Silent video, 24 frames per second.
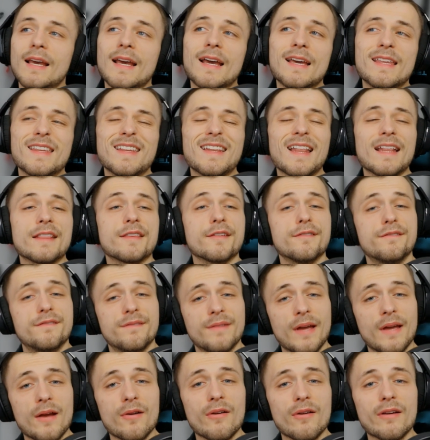And then at the
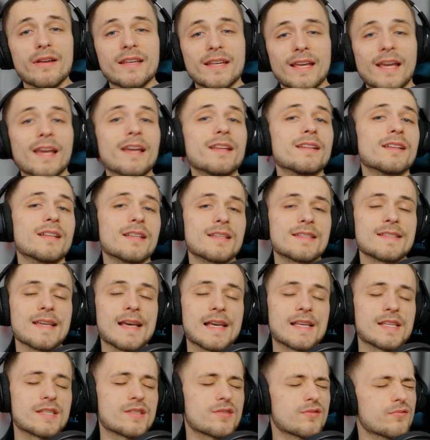very end of the
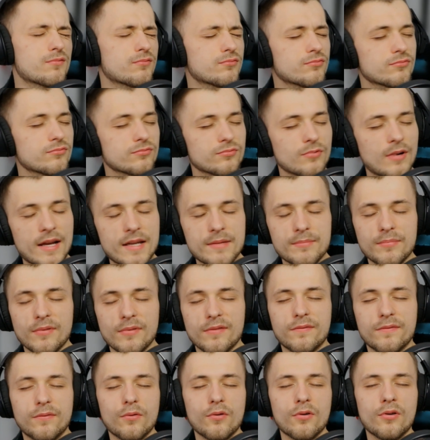test, right
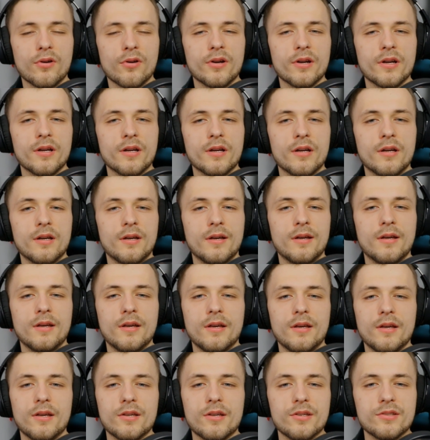before
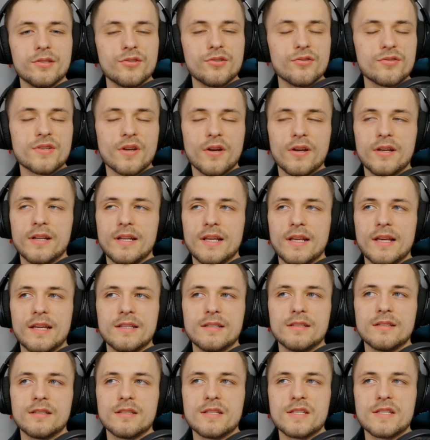you turn it
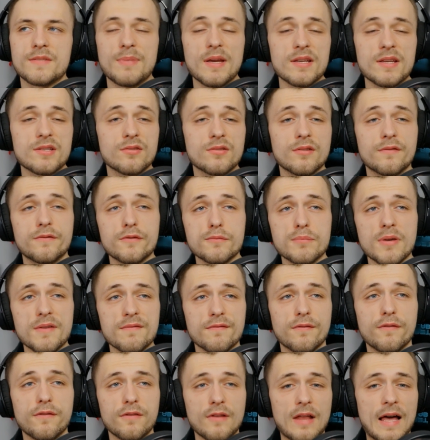in, especially if you've been
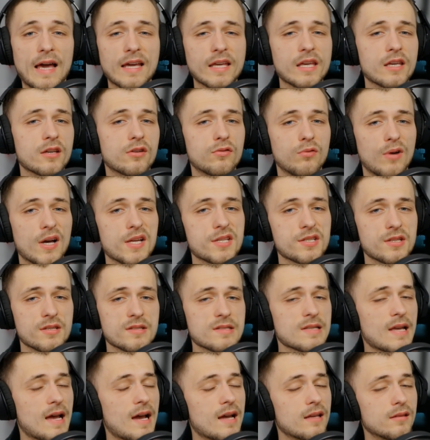flagging
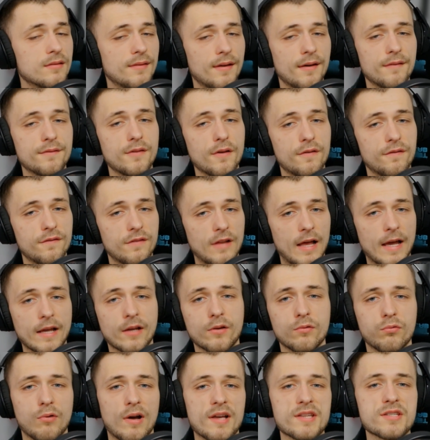questions. I love the flag
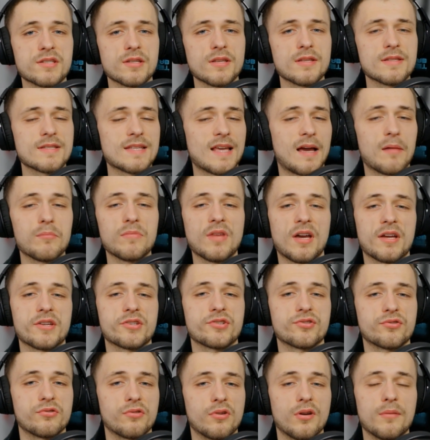questions that I'm not
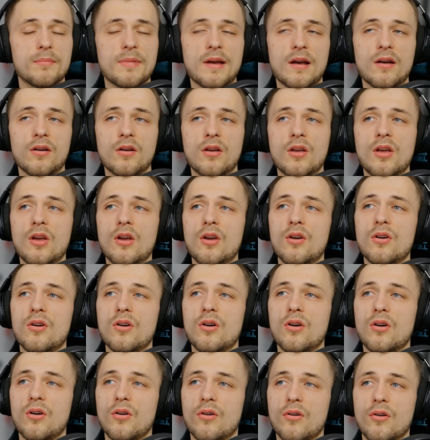sure about,
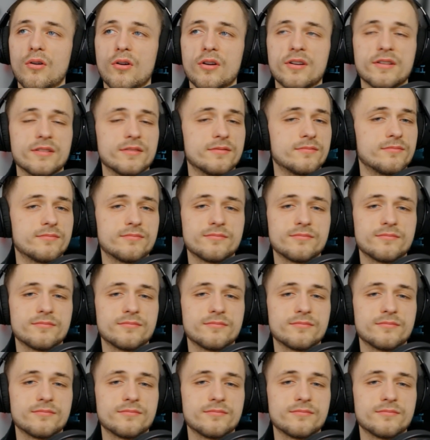or